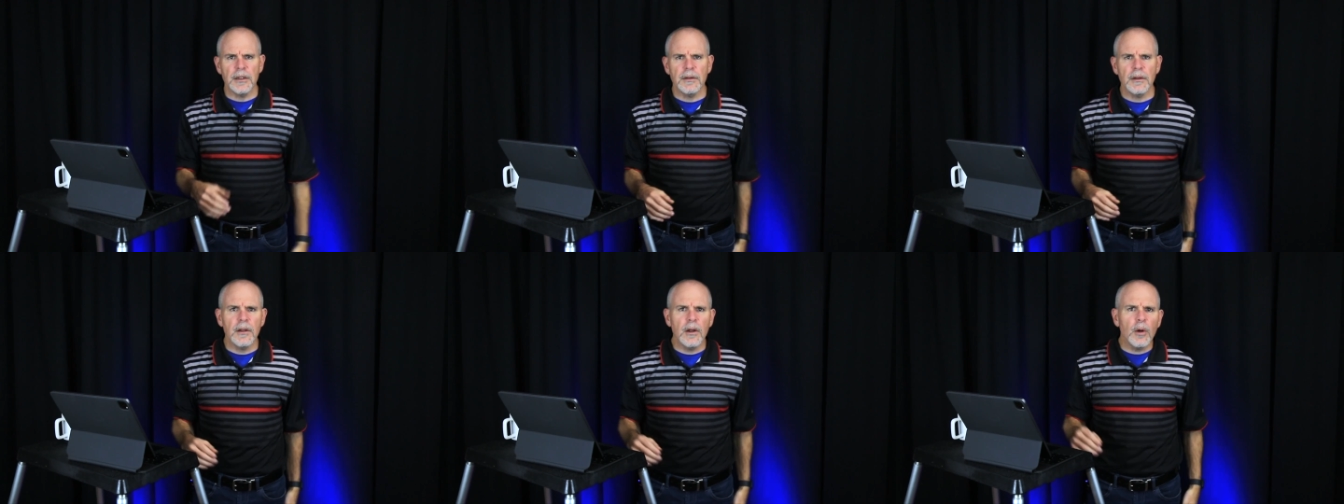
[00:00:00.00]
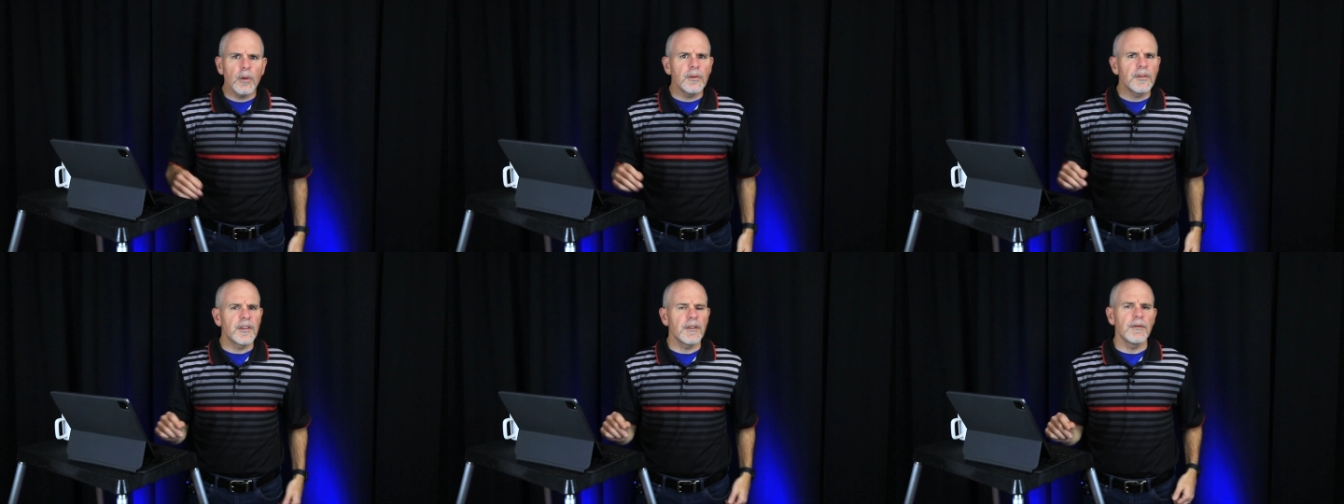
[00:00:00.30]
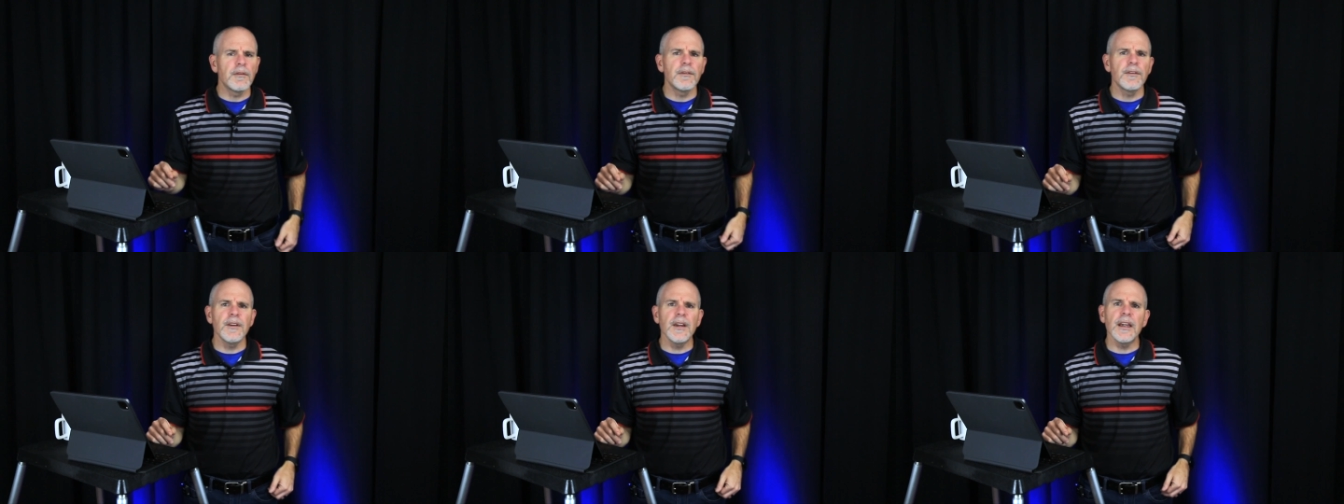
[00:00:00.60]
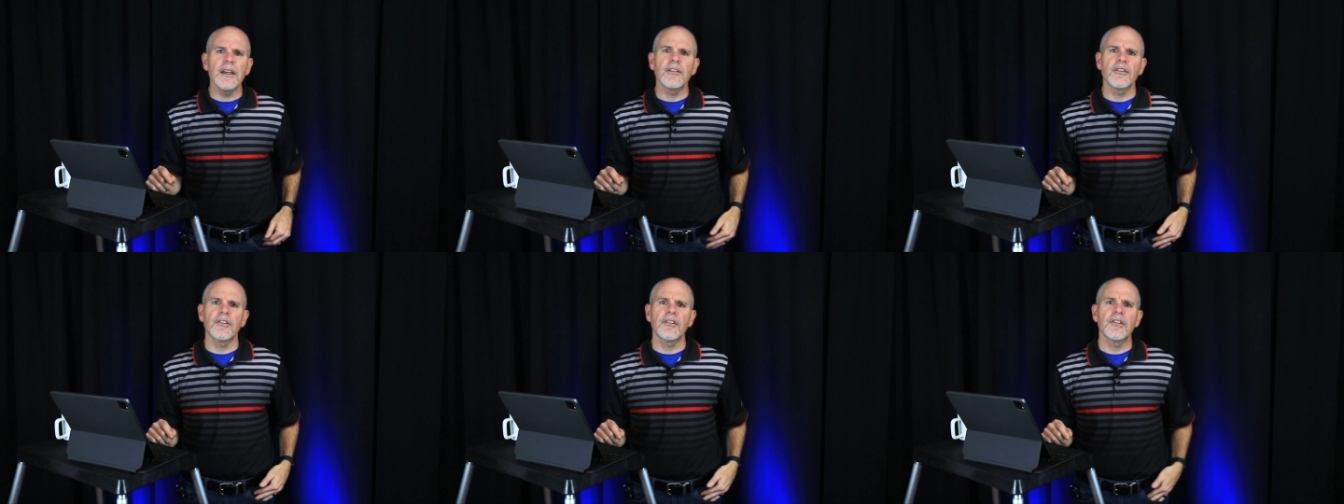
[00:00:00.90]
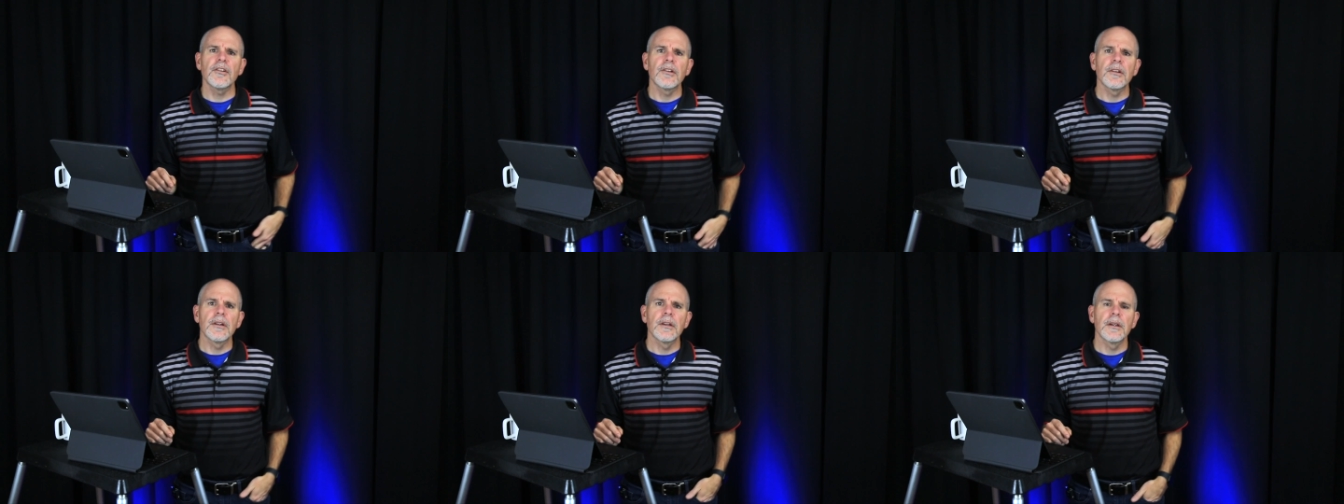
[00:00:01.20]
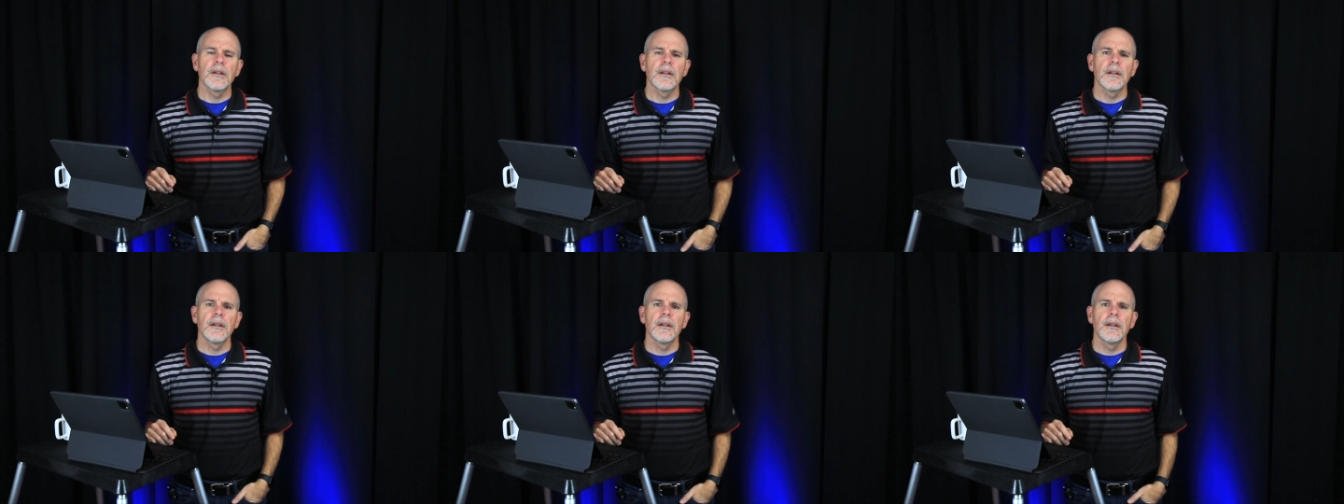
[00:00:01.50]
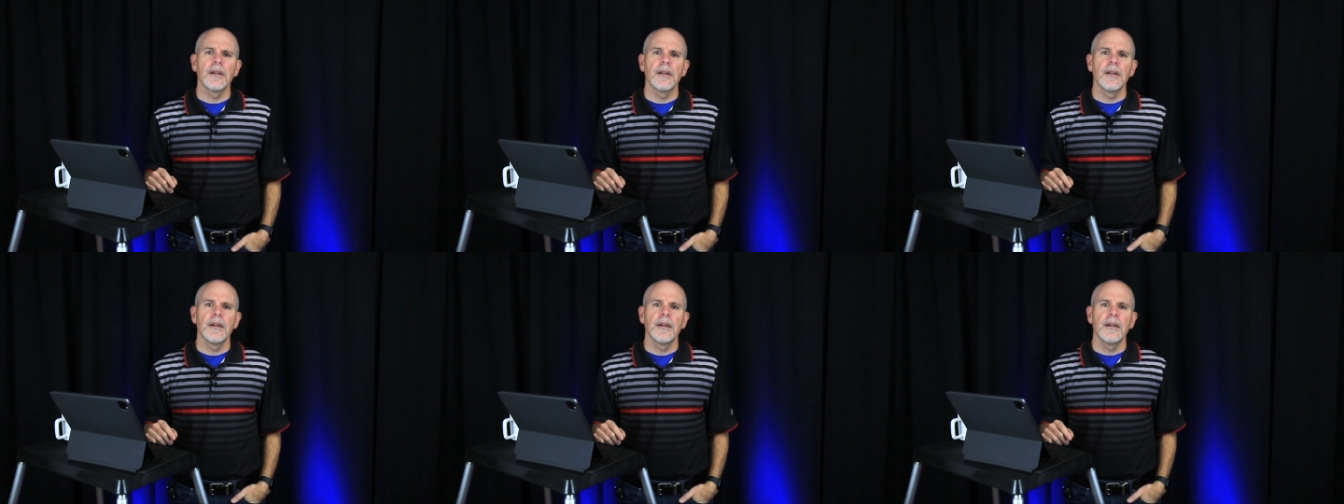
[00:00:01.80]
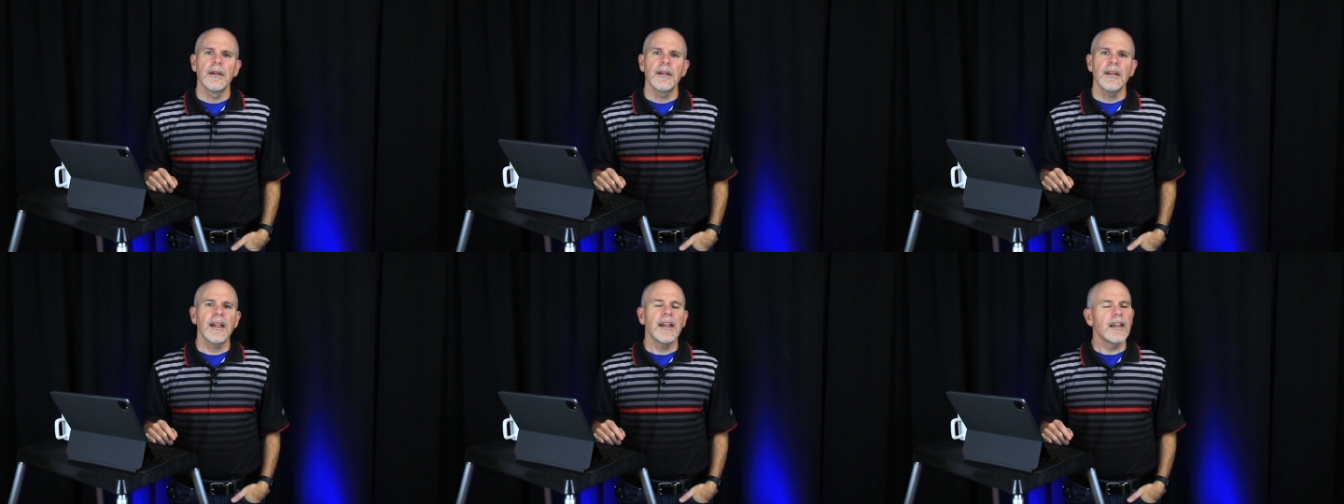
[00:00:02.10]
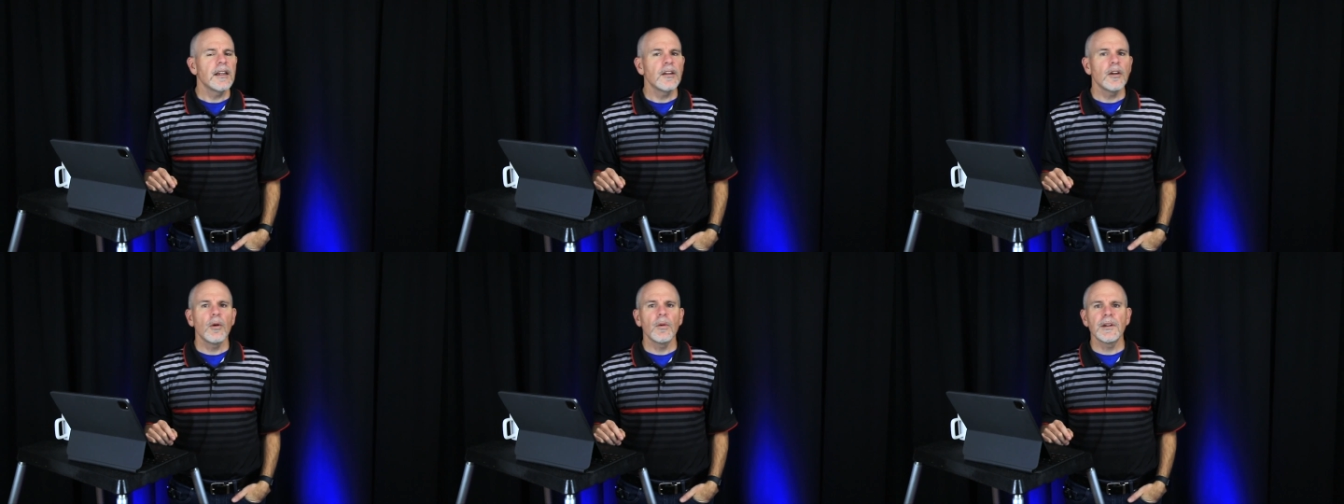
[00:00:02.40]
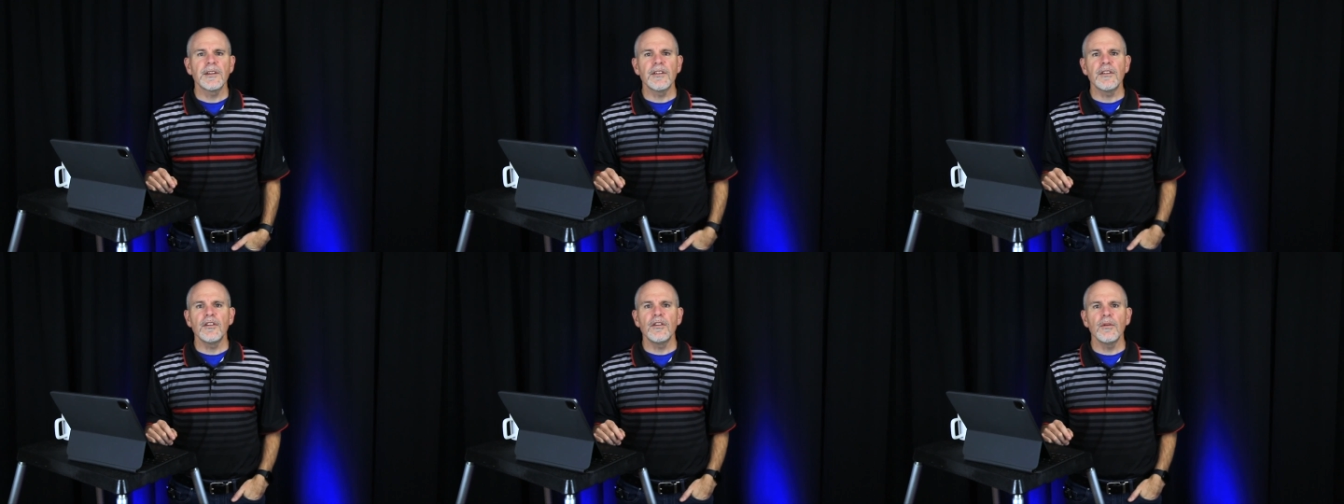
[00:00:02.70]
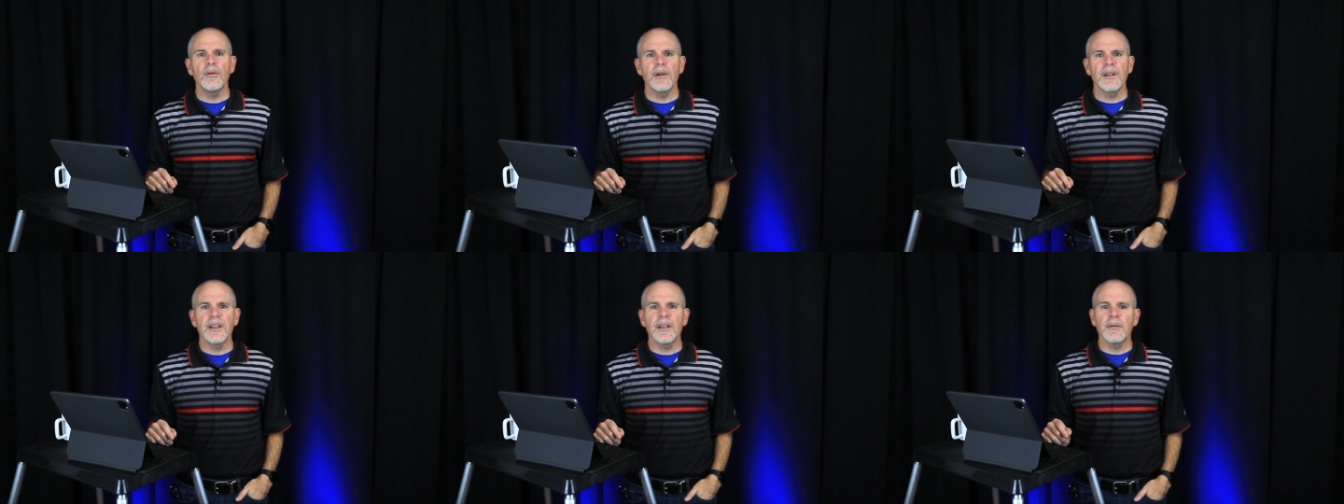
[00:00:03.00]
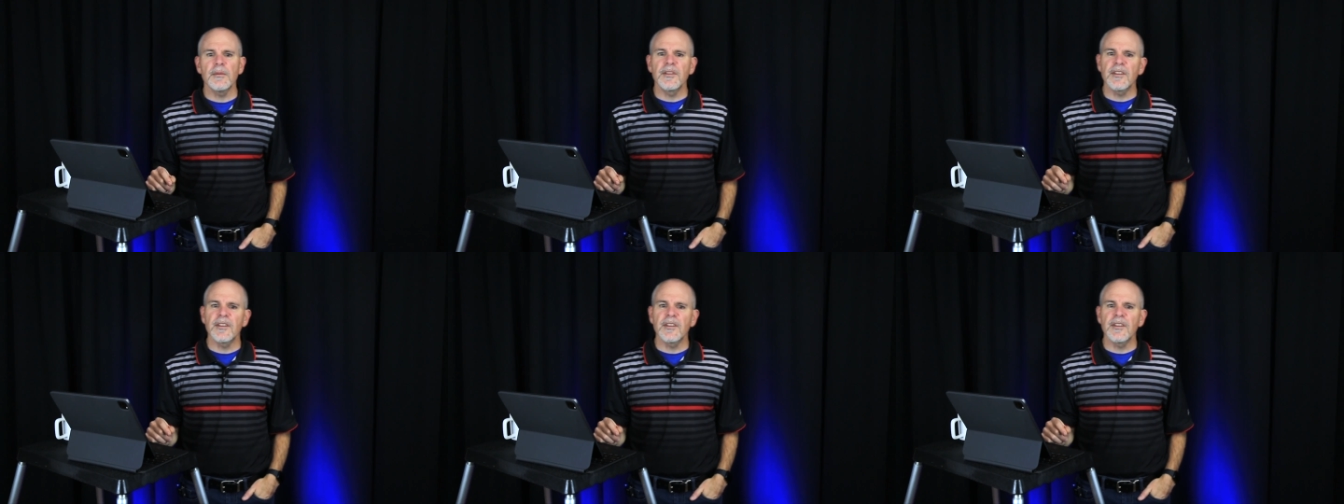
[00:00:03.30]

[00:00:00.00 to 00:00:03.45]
loaves and fish, they didn't know what to do with them.